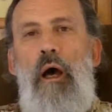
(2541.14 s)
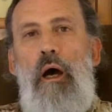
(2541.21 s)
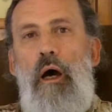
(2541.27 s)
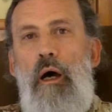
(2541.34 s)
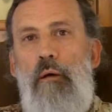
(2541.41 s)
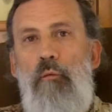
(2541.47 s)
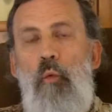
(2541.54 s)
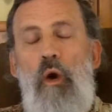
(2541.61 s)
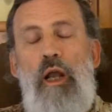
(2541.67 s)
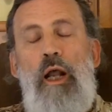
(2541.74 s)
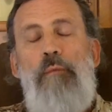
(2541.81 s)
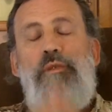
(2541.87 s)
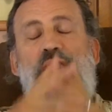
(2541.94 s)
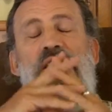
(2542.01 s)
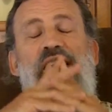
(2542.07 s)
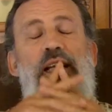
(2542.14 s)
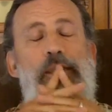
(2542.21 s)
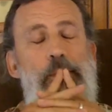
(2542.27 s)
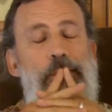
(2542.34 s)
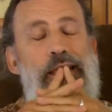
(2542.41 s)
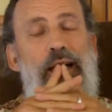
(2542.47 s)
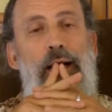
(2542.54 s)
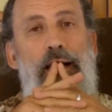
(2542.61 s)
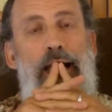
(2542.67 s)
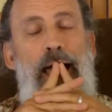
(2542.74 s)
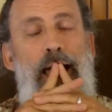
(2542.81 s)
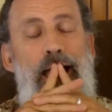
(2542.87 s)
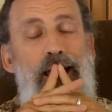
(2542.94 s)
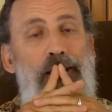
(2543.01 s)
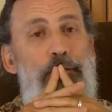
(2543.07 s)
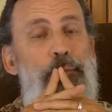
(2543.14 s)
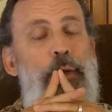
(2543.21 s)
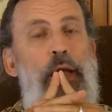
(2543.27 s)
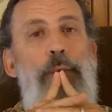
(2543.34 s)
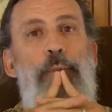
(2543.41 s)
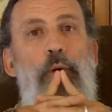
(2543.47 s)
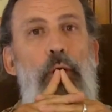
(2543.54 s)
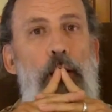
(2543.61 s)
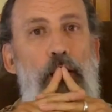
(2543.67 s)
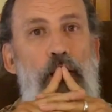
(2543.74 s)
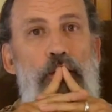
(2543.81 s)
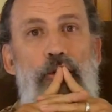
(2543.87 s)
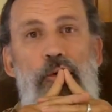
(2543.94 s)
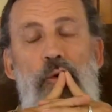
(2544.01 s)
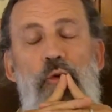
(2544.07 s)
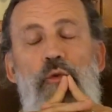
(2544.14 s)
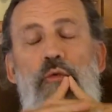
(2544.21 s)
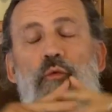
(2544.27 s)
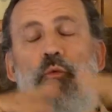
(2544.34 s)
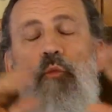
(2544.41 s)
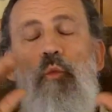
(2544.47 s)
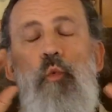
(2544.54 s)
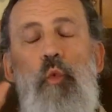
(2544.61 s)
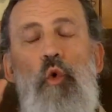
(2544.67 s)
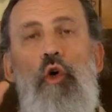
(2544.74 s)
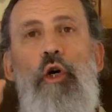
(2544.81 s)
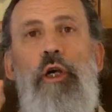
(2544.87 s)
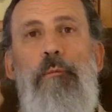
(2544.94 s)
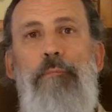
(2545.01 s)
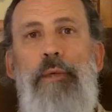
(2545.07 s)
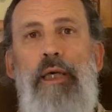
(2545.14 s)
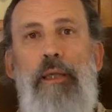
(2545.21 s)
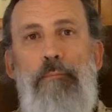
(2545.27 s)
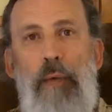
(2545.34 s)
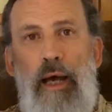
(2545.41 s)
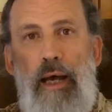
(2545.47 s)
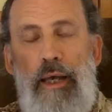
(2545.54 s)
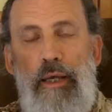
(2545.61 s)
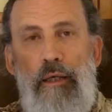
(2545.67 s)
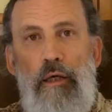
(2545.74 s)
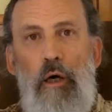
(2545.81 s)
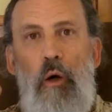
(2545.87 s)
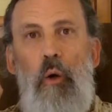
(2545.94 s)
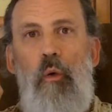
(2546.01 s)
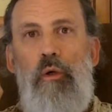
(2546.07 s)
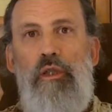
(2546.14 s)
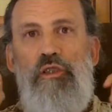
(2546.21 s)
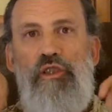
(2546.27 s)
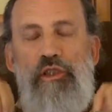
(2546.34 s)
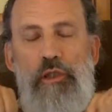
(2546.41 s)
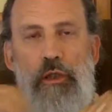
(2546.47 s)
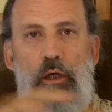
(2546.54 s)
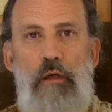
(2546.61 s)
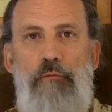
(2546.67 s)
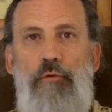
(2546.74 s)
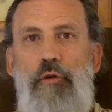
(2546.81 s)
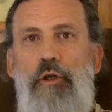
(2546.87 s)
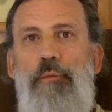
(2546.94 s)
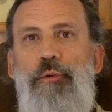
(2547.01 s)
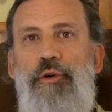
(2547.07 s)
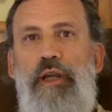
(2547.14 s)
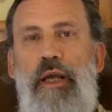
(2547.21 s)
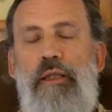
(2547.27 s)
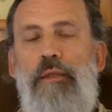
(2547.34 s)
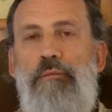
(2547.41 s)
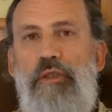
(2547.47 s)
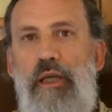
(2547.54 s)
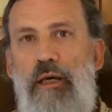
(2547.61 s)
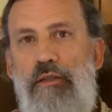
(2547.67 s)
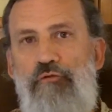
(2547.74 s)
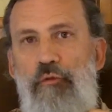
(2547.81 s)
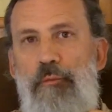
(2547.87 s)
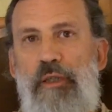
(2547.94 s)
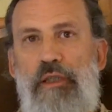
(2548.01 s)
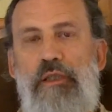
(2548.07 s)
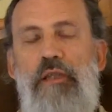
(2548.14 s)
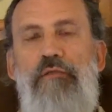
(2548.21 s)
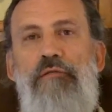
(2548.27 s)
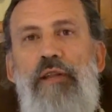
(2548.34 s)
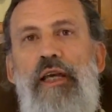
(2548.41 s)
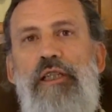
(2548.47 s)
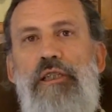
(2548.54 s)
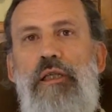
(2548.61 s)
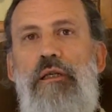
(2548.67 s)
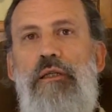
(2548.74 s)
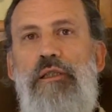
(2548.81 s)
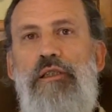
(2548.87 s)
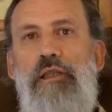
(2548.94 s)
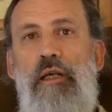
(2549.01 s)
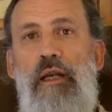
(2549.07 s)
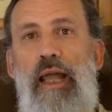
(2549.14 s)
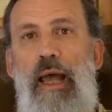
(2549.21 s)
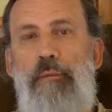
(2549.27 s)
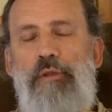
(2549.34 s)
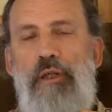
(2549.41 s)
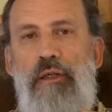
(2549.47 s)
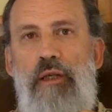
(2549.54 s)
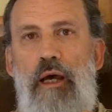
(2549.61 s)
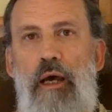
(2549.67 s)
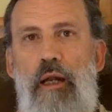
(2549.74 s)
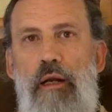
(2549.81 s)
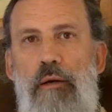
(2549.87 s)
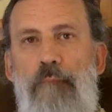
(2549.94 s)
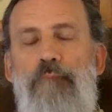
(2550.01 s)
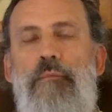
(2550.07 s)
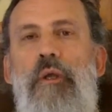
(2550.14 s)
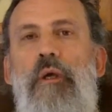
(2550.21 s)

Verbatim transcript: um, what I'm seeing is I'm seeing a lot of people who would be buying gold and silver to protect themselves from this inflation and this collapsing dollar.